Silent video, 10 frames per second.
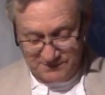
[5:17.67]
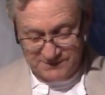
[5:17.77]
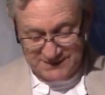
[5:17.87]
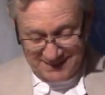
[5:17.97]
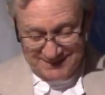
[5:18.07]

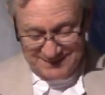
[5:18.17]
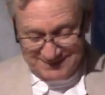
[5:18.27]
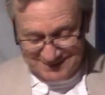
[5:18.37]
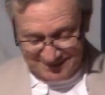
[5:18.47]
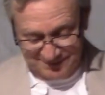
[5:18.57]

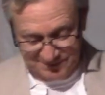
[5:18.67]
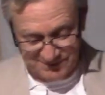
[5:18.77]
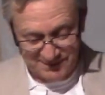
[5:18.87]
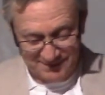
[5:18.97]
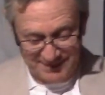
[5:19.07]

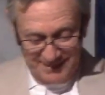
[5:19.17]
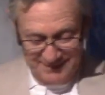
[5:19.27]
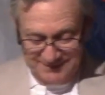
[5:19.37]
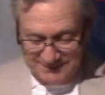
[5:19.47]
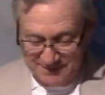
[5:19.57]
sickness, that
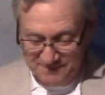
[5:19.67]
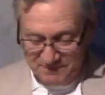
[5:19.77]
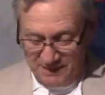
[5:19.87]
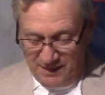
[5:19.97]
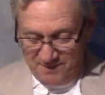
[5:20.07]
is
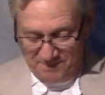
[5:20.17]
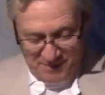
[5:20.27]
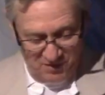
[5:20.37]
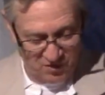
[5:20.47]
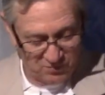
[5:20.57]

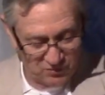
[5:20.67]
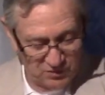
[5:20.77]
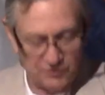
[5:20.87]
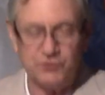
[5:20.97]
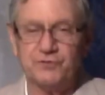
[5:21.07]
unbearable
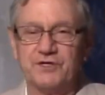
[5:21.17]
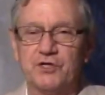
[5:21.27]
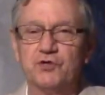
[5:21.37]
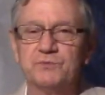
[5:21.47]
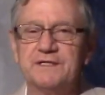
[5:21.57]
to the
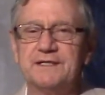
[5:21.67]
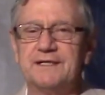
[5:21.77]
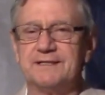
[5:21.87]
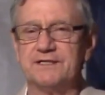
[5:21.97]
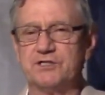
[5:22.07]

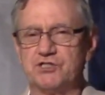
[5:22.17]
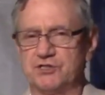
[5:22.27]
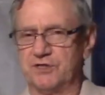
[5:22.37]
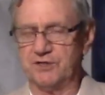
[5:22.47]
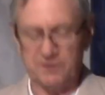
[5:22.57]
human
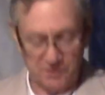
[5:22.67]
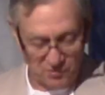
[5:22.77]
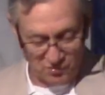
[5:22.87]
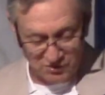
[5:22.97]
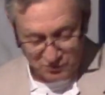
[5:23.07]
condition. In other
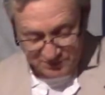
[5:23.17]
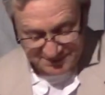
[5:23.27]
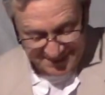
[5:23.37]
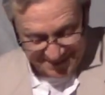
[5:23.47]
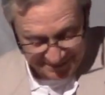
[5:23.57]
words, what
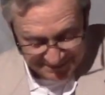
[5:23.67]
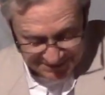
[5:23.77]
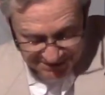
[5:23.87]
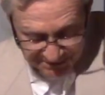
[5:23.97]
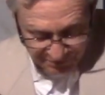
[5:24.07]
that
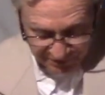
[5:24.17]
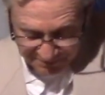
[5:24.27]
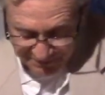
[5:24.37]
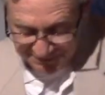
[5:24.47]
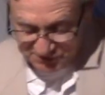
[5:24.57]
simply
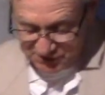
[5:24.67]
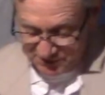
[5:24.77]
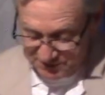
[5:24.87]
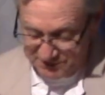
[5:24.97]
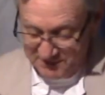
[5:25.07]
means
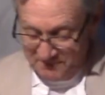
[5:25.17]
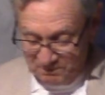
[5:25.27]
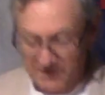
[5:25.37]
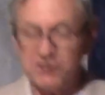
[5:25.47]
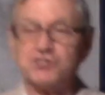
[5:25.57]
is
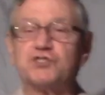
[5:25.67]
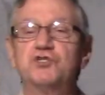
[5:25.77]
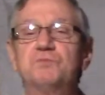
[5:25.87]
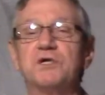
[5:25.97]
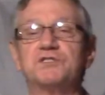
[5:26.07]
it is
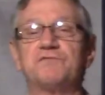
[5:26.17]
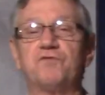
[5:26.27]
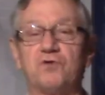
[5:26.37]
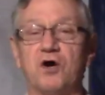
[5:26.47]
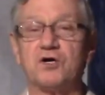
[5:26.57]
too much
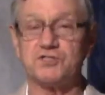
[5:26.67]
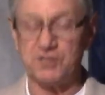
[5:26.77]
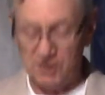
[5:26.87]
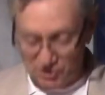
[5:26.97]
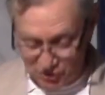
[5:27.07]
for us
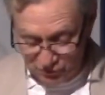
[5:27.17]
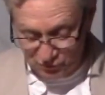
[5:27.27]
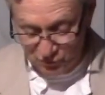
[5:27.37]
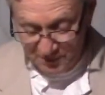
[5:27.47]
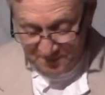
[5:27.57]
to